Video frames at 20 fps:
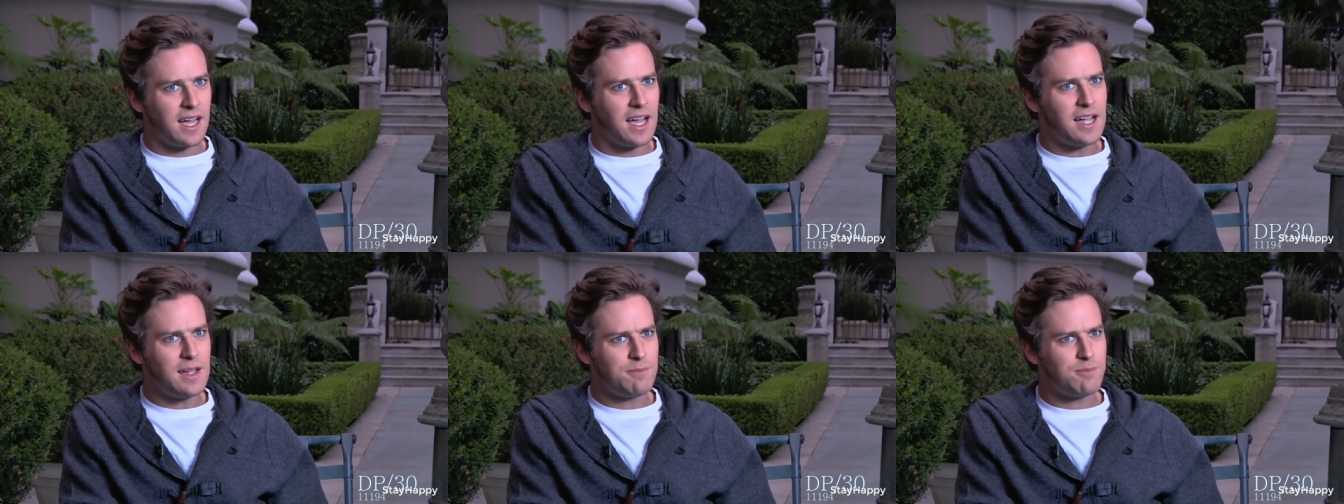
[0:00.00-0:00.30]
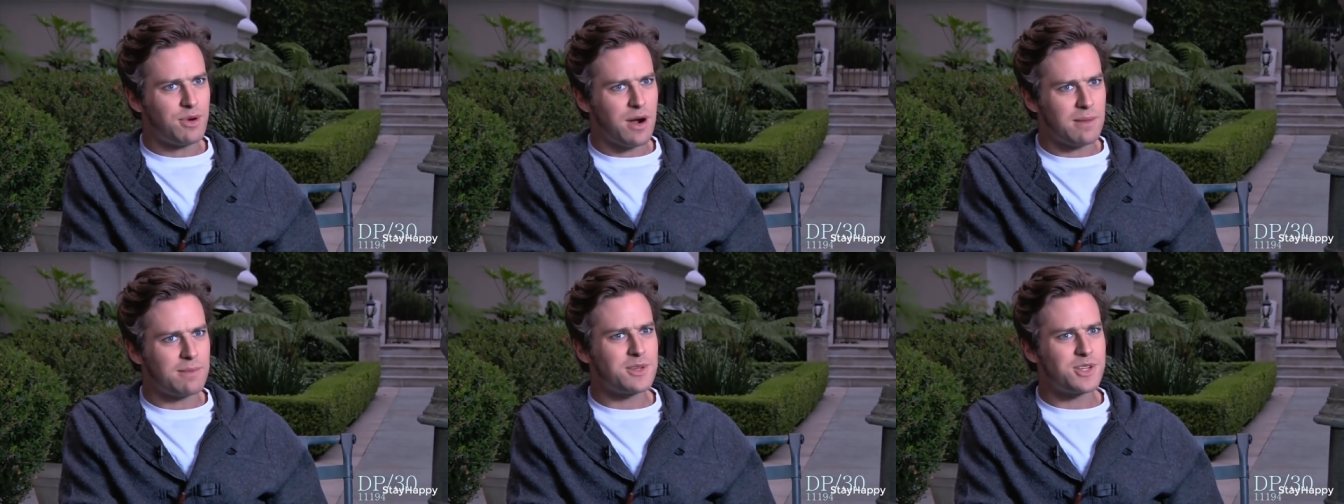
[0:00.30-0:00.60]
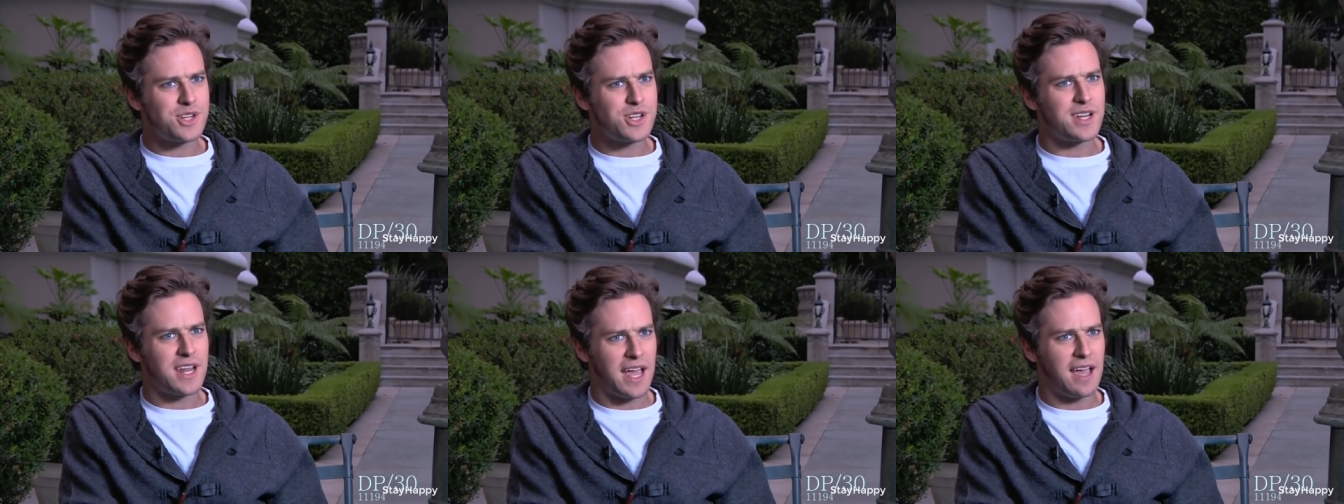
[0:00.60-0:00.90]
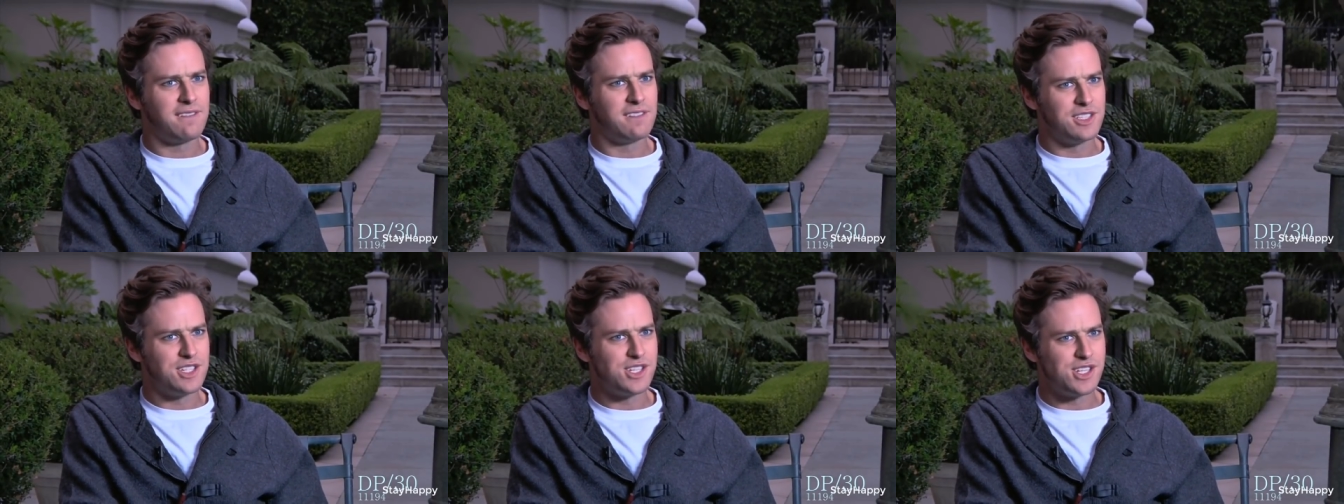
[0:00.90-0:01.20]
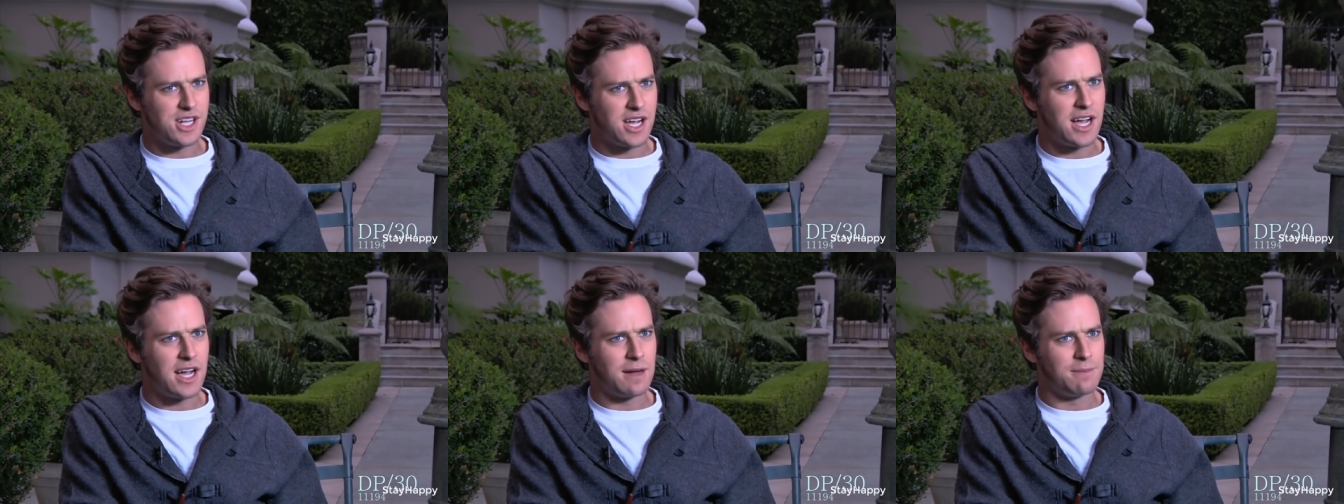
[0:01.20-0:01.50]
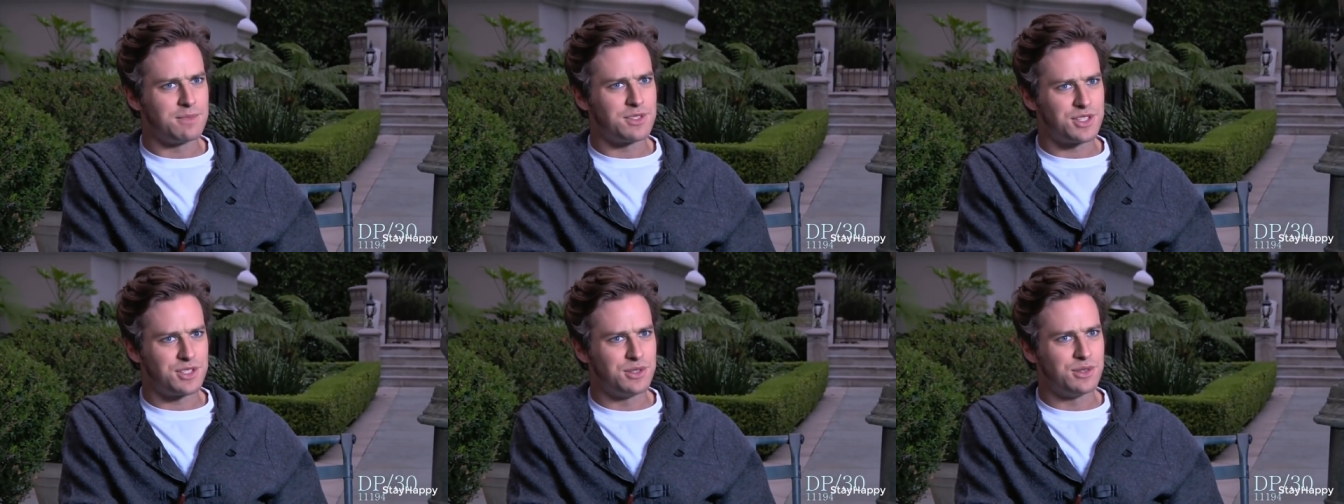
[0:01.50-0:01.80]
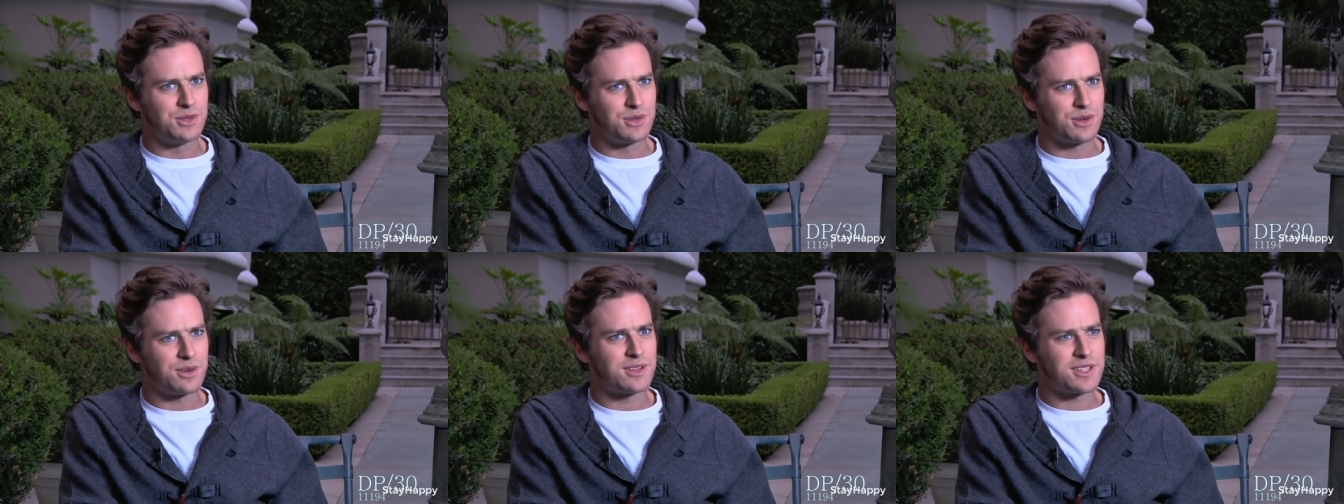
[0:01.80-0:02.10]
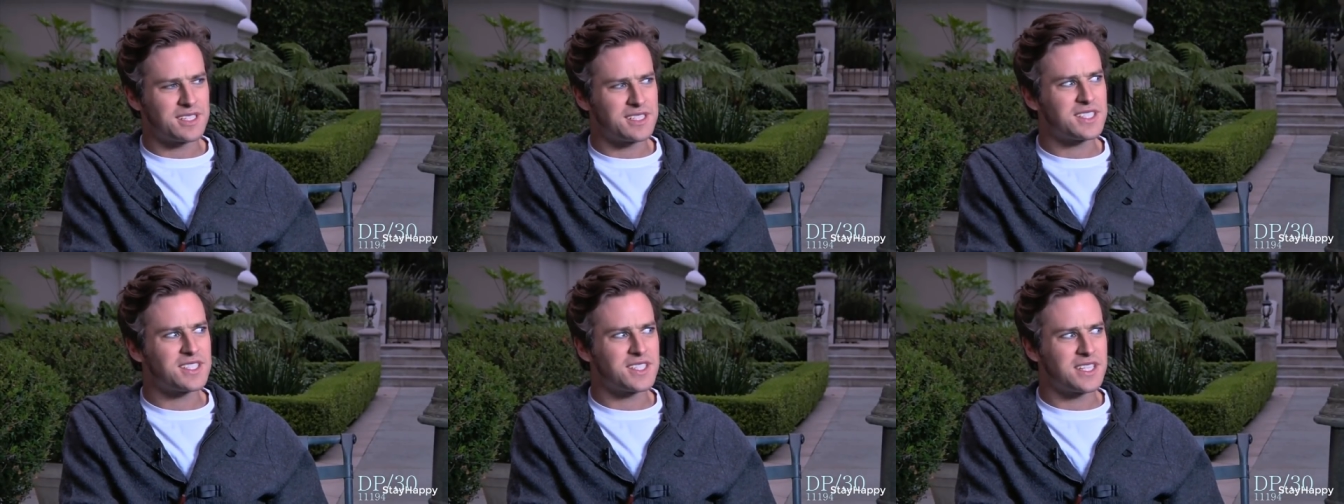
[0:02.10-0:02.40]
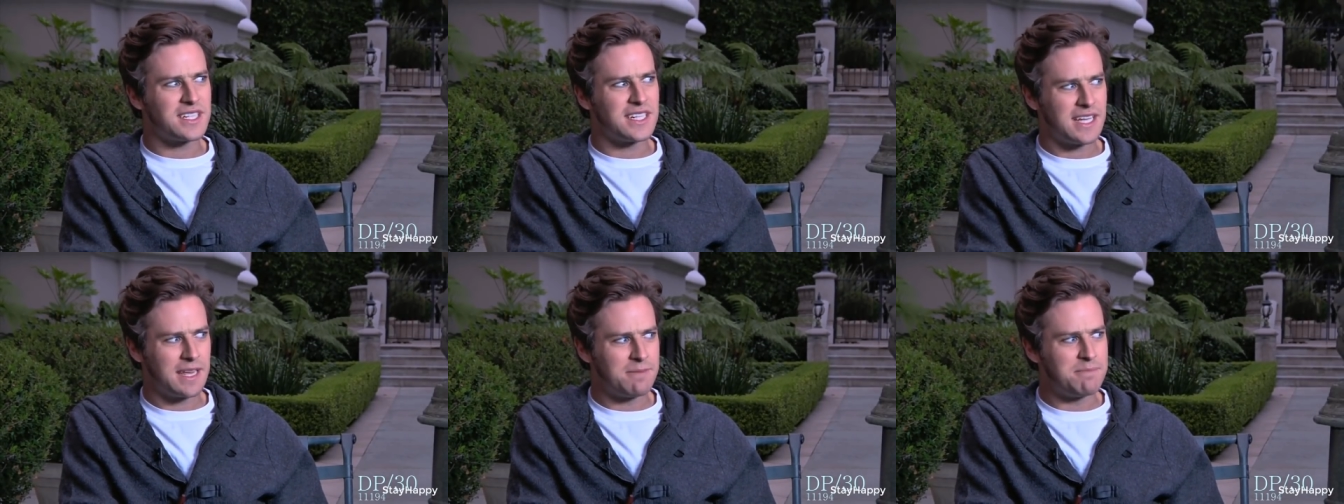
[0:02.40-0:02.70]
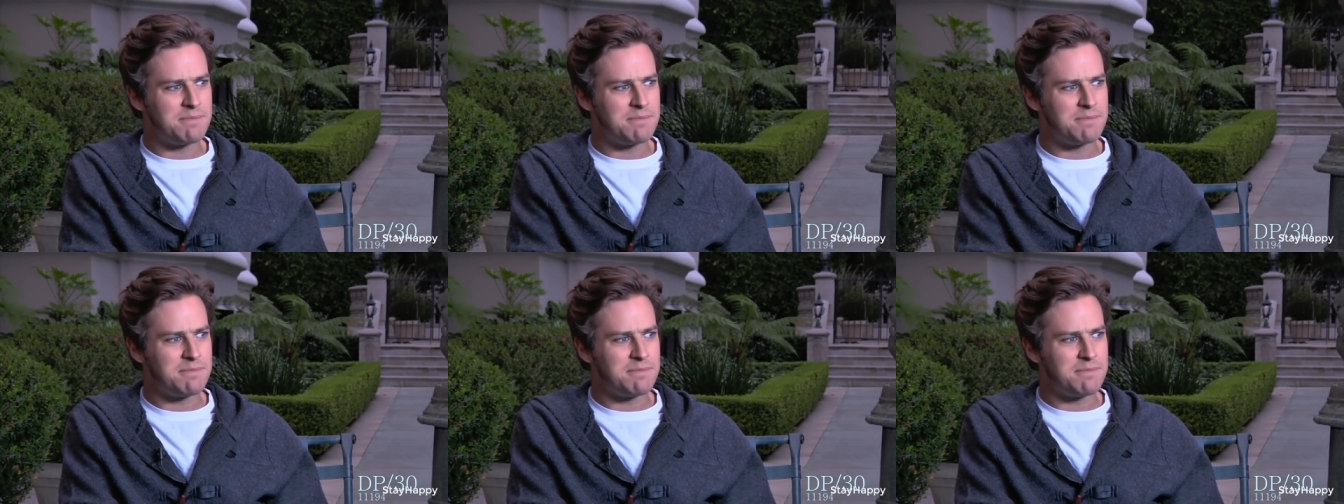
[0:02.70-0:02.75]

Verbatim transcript: I probably should have a job soon, or this is going to